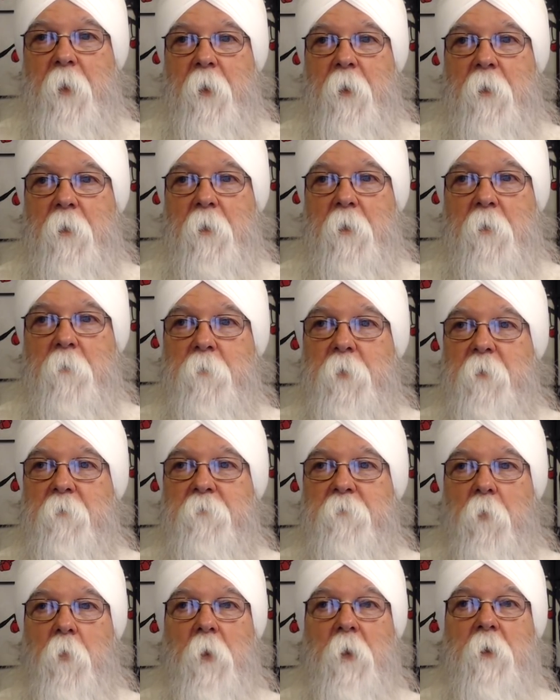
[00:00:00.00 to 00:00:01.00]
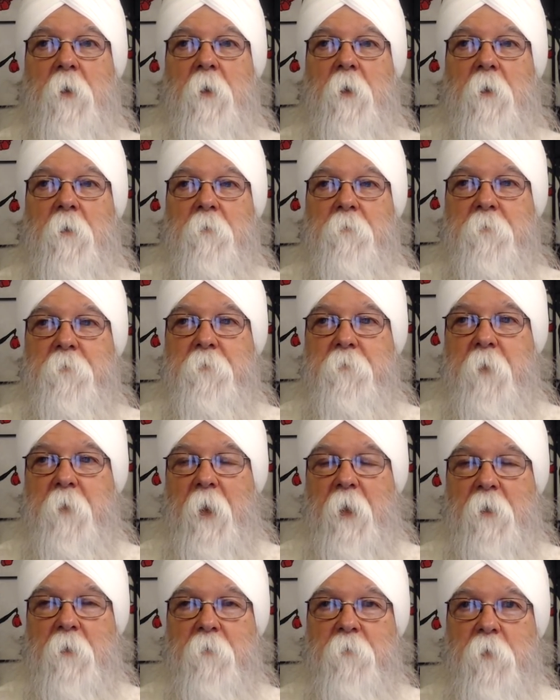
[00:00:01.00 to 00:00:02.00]
and it can be void of
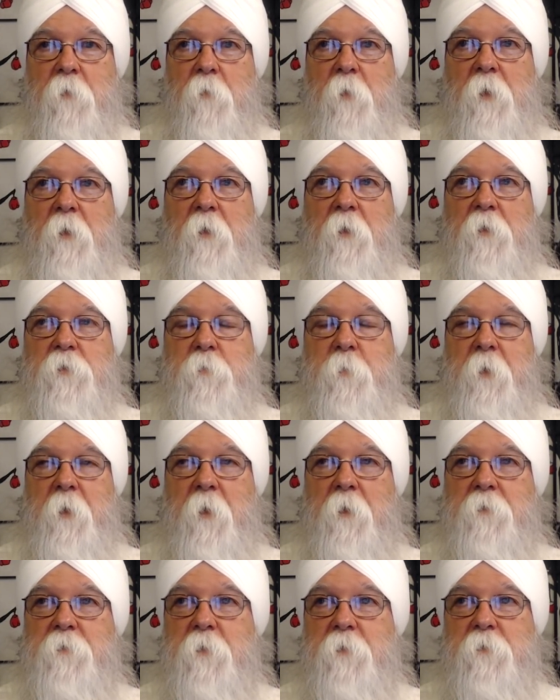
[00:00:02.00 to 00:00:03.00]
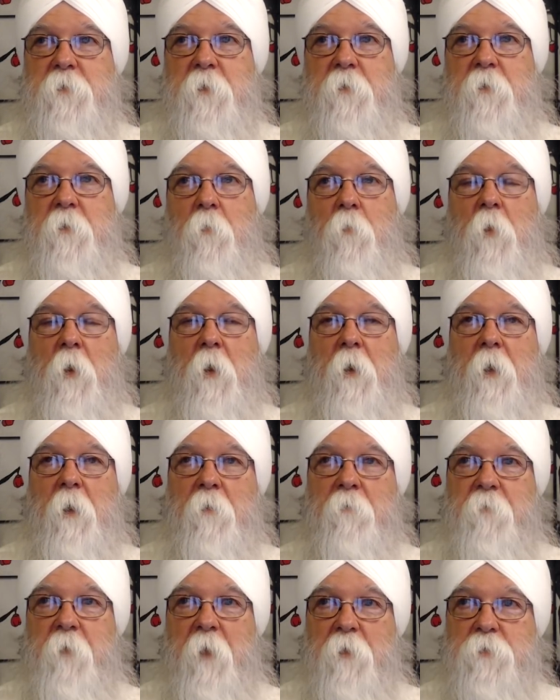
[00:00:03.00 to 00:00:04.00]
active ingredients because it's at the wrong
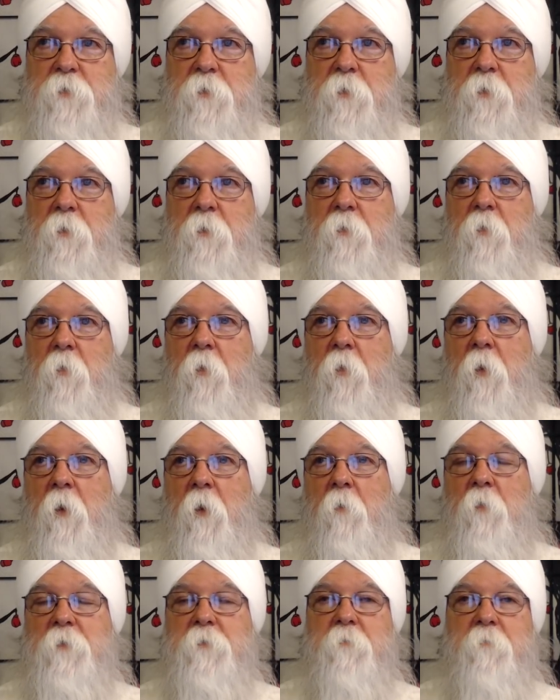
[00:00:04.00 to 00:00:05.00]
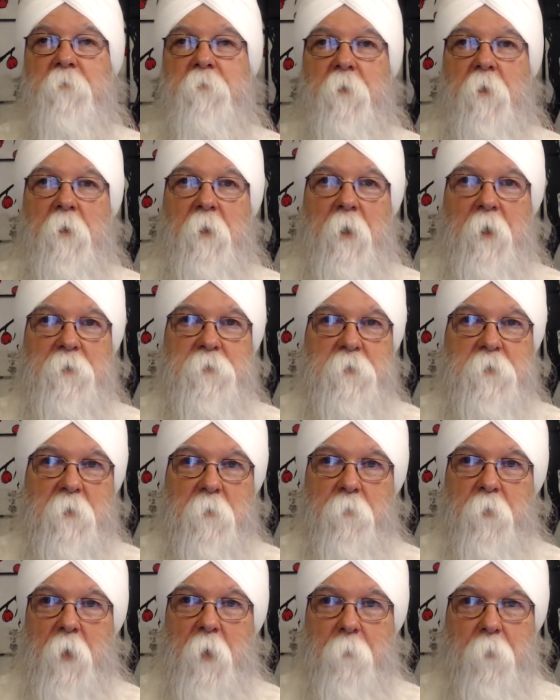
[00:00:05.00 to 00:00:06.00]
elevation, or it wasn't fertilized in the
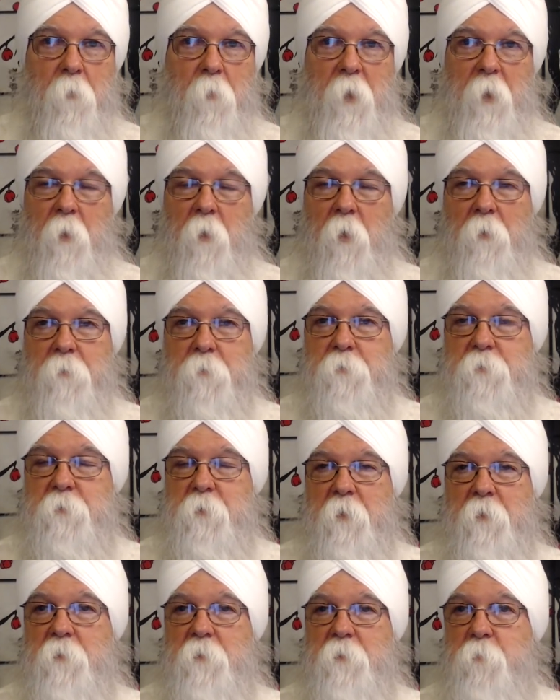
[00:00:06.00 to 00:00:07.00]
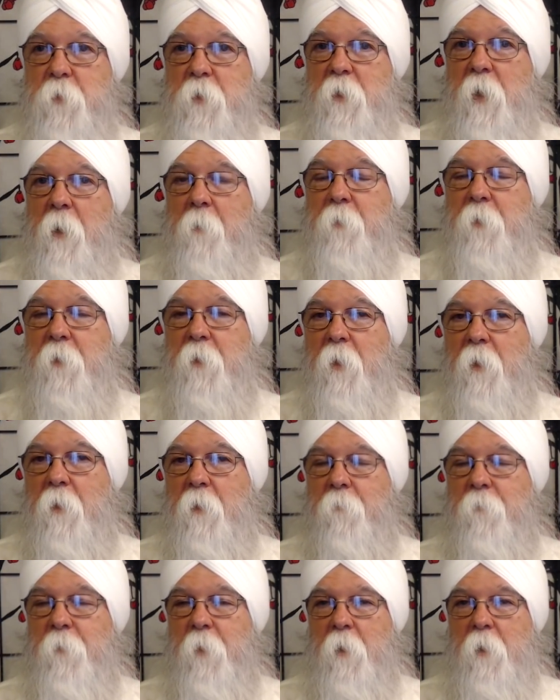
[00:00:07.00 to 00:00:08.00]
proper way, or all those things. It's pretty complicated.
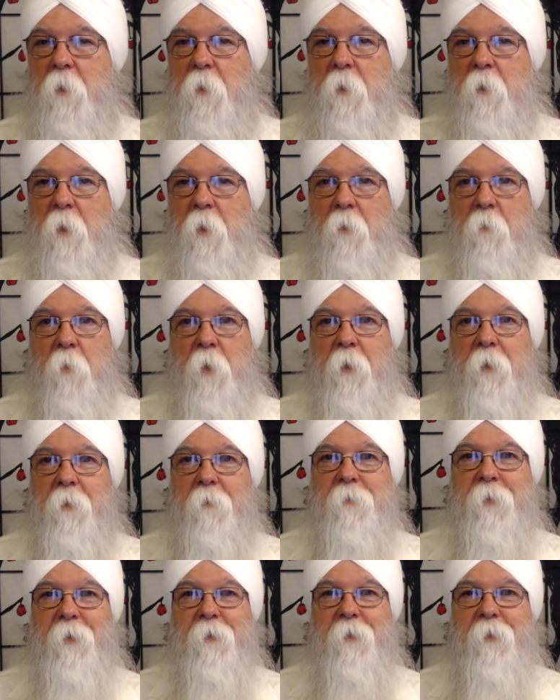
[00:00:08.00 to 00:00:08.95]
Anyway,